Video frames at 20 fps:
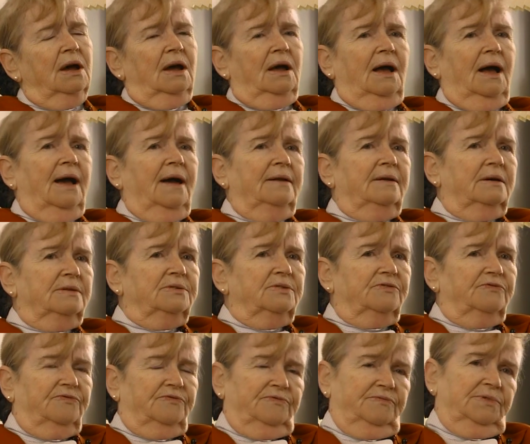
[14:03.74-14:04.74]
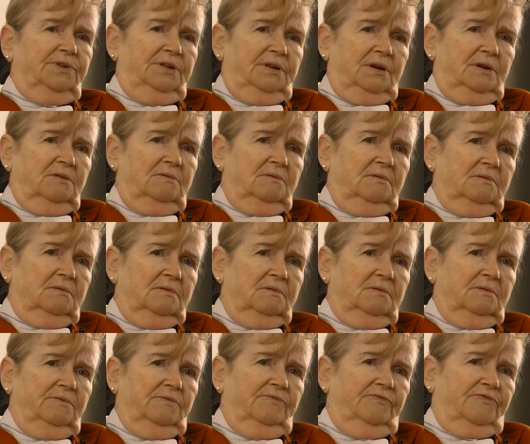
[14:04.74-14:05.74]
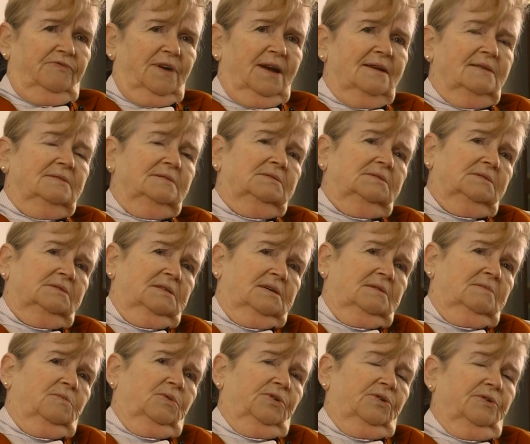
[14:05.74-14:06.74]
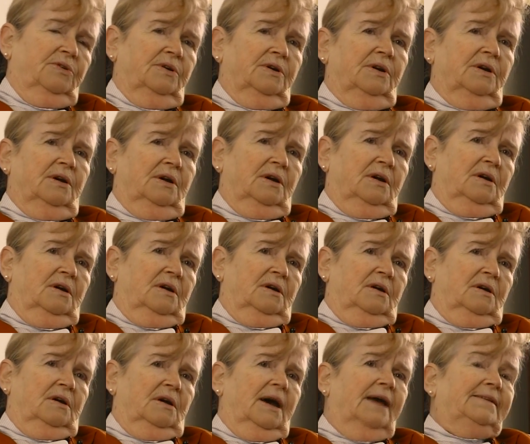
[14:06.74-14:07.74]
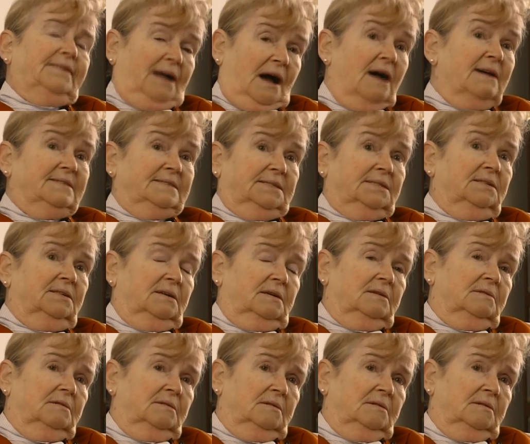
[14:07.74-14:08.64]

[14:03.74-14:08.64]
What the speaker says: had other, you know, friends that were at Gonzaga.